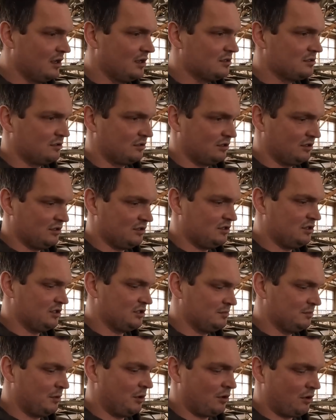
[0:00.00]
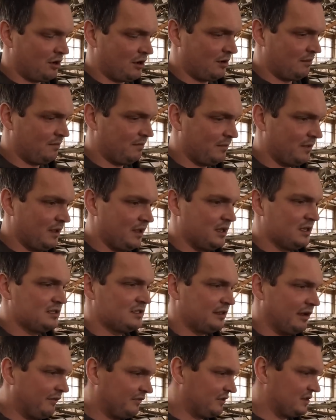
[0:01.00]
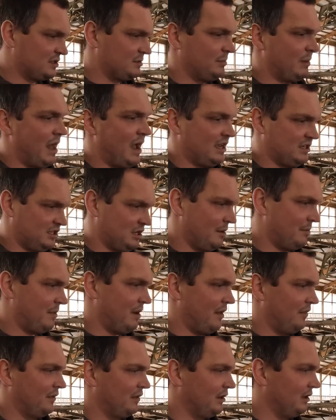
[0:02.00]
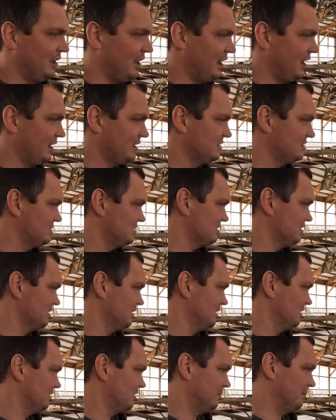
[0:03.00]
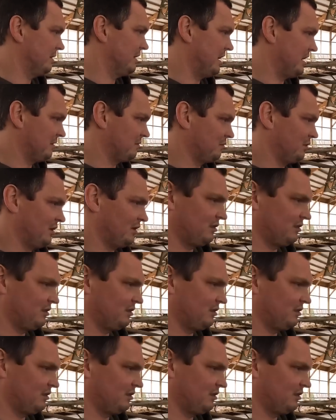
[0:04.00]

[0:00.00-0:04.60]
so there's just more stuff to splash up on their legs to begin with.